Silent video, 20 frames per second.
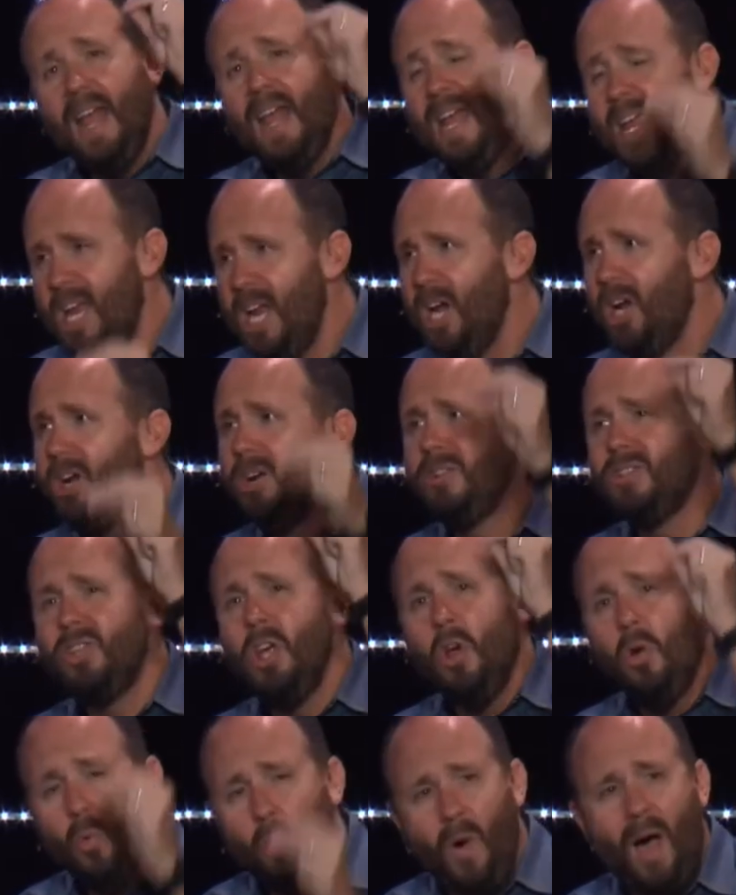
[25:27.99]
Here's
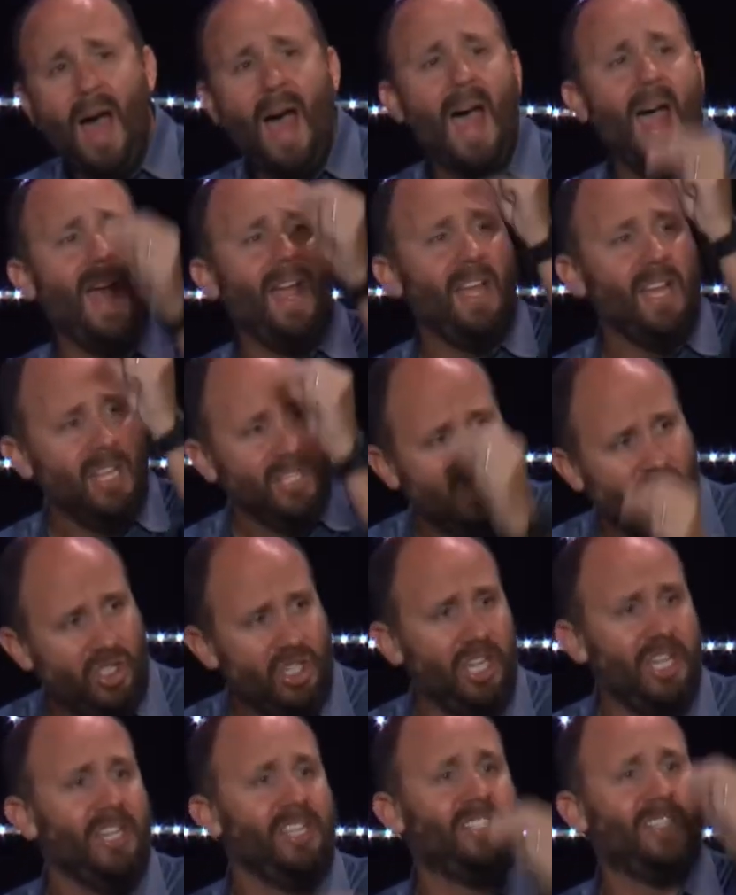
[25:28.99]
why
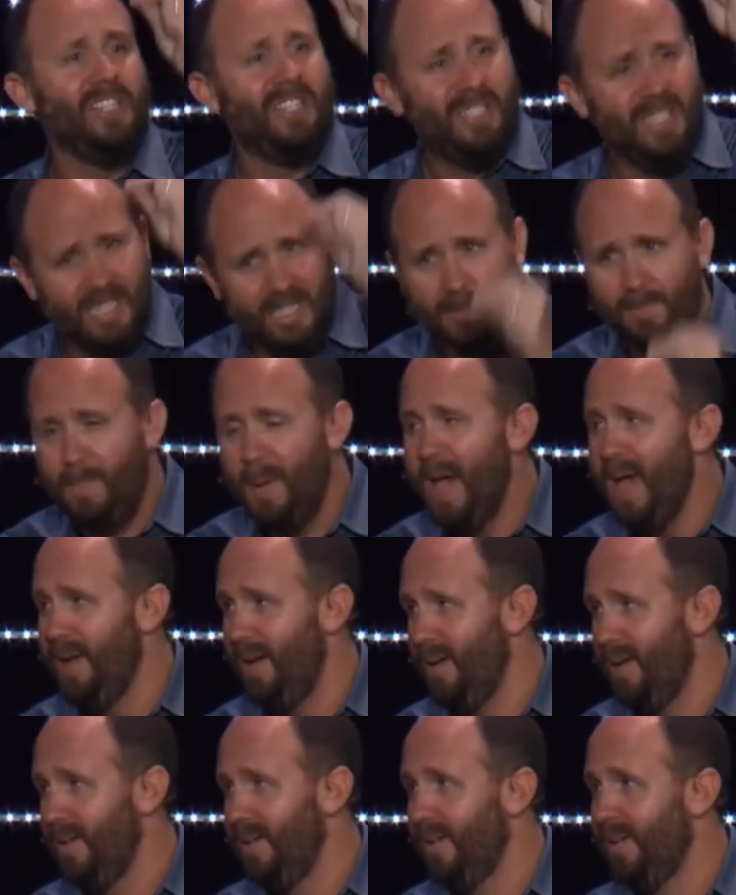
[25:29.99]
Jesus is
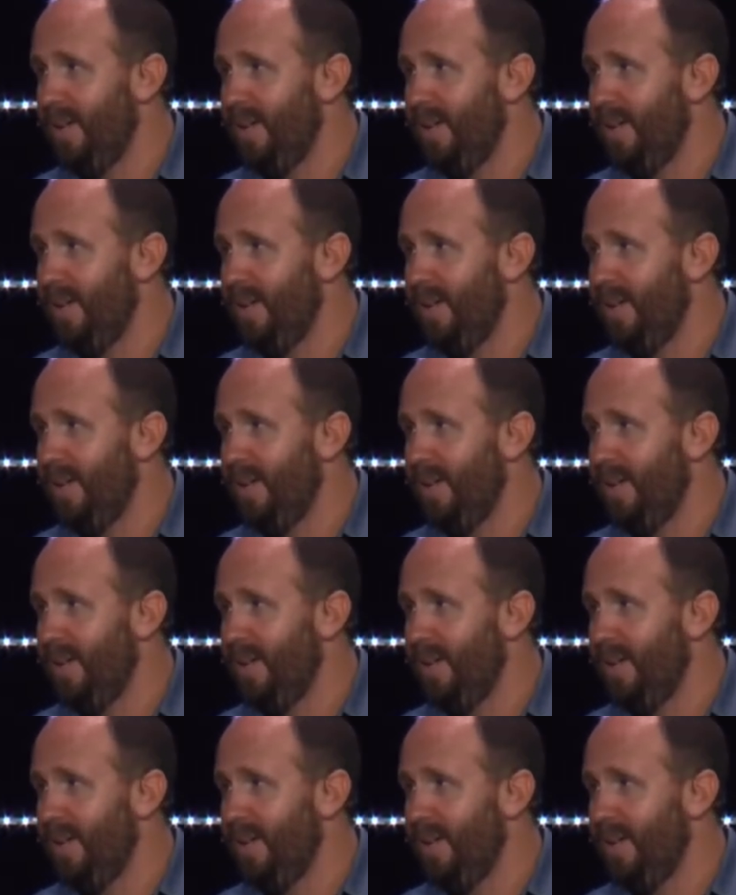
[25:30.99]
better.